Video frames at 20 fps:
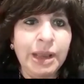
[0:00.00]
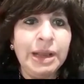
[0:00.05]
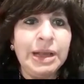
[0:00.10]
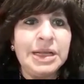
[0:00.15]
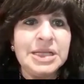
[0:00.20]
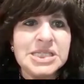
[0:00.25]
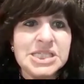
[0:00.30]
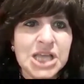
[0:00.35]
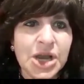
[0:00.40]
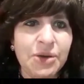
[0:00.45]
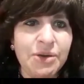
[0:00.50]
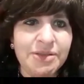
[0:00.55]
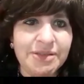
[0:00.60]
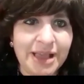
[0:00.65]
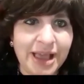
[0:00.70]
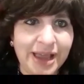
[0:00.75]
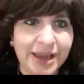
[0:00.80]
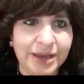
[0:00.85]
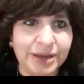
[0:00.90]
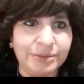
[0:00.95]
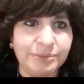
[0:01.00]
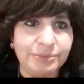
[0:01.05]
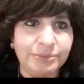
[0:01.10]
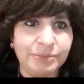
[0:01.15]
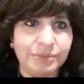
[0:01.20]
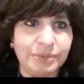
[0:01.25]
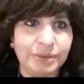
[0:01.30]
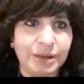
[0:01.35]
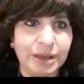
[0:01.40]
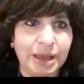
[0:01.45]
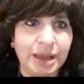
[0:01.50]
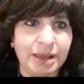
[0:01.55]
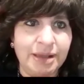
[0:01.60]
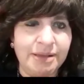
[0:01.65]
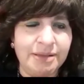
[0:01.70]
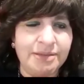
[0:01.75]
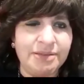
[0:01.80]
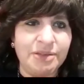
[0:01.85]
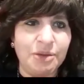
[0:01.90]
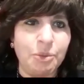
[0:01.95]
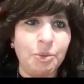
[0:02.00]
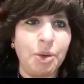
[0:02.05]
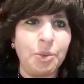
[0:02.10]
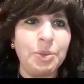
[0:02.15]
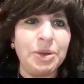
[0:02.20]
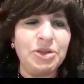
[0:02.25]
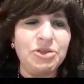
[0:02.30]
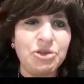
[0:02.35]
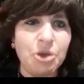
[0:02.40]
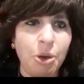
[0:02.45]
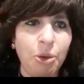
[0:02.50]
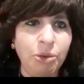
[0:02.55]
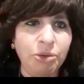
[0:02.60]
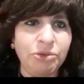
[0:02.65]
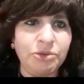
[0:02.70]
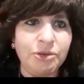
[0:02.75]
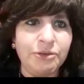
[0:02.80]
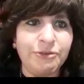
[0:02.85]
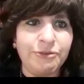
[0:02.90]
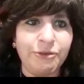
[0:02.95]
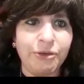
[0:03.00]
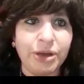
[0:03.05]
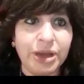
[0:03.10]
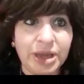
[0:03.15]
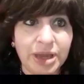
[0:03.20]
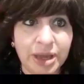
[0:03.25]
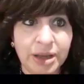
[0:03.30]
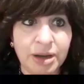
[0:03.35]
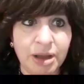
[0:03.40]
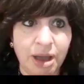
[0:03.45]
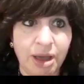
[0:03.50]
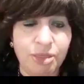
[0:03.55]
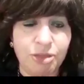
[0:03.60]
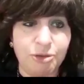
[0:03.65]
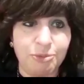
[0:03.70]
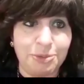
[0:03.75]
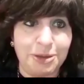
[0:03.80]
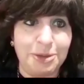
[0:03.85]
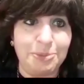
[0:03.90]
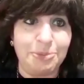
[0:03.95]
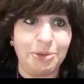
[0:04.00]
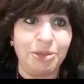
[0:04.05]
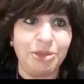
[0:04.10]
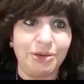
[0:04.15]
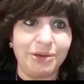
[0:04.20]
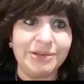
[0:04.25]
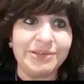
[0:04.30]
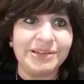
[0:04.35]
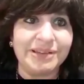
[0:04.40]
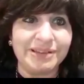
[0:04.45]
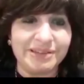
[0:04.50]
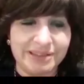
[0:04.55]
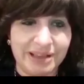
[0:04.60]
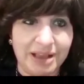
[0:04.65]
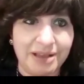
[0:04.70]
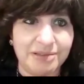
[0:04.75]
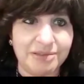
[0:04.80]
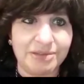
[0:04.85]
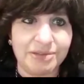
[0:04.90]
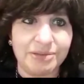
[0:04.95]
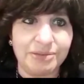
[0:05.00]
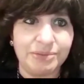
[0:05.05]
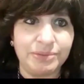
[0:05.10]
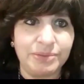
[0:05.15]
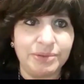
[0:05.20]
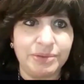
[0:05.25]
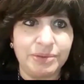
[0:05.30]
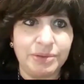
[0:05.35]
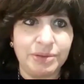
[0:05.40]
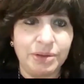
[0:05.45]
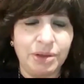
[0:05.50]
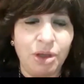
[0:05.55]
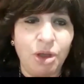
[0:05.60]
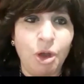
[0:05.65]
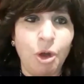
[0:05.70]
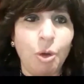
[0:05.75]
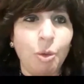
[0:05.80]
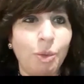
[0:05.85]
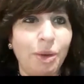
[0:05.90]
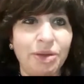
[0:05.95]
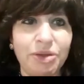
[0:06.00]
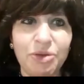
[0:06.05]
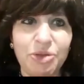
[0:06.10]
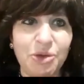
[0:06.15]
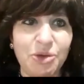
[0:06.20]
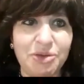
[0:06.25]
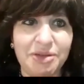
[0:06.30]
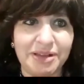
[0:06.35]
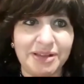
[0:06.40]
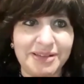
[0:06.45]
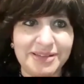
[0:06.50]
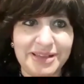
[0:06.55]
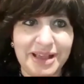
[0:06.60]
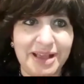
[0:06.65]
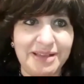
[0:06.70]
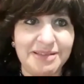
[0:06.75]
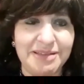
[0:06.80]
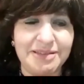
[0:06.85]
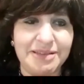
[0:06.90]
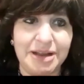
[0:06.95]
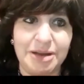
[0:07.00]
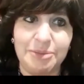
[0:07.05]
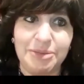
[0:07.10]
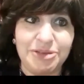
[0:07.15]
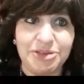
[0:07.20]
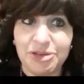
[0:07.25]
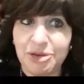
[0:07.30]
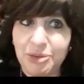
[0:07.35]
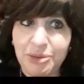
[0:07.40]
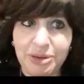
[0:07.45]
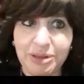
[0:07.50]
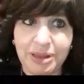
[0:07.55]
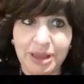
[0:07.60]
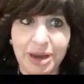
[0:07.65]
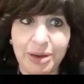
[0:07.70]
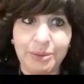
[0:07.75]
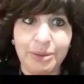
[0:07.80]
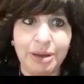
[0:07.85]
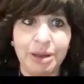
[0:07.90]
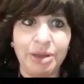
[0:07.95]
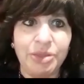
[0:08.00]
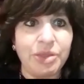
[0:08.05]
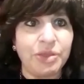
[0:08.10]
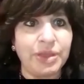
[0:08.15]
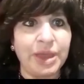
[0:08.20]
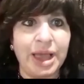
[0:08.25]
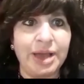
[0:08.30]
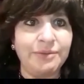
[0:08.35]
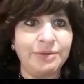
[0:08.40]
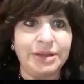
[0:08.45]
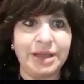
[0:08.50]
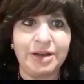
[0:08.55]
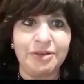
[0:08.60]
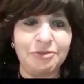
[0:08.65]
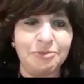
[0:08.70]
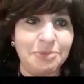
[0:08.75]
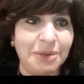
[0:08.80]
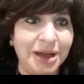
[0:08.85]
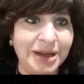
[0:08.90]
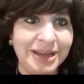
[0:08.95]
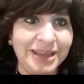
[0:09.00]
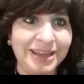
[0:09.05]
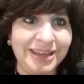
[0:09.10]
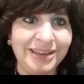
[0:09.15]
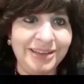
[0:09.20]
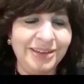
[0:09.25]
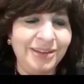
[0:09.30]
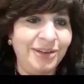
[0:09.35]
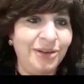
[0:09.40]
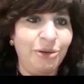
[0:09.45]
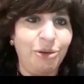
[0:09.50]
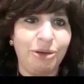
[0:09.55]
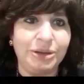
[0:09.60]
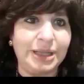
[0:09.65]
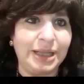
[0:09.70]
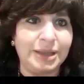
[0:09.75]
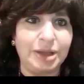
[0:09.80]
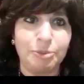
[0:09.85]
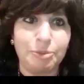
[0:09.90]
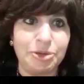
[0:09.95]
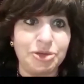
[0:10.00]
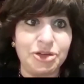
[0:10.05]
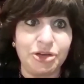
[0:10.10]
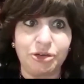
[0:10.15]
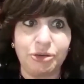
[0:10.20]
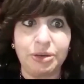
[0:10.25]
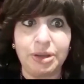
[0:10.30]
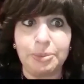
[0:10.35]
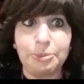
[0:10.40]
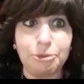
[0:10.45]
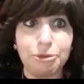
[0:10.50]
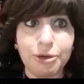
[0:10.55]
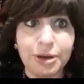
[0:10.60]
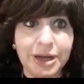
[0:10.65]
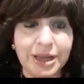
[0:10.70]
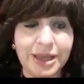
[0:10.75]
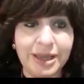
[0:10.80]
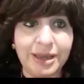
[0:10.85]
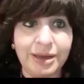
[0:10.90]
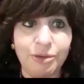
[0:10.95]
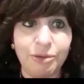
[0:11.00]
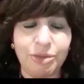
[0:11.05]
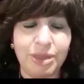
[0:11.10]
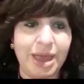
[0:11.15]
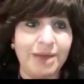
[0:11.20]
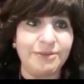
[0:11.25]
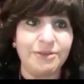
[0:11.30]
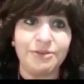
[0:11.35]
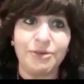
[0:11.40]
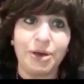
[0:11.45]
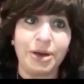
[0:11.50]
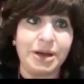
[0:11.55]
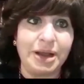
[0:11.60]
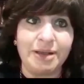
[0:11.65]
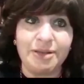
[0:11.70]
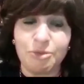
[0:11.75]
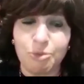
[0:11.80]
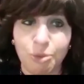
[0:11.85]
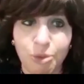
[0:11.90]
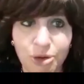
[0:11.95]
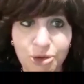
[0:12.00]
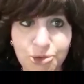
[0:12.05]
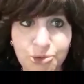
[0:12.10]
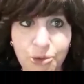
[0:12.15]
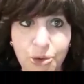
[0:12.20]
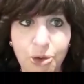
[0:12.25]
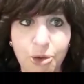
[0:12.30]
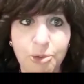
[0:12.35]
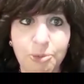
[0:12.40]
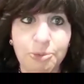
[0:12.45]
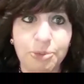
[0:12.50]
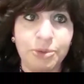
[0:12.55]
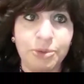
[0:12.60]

Tsaras ayin is when we don't forgive other people their success. Whether their success is in a material area, that they have a lot of money, or that they're particularly pretty, or they have a very nice wardrobe.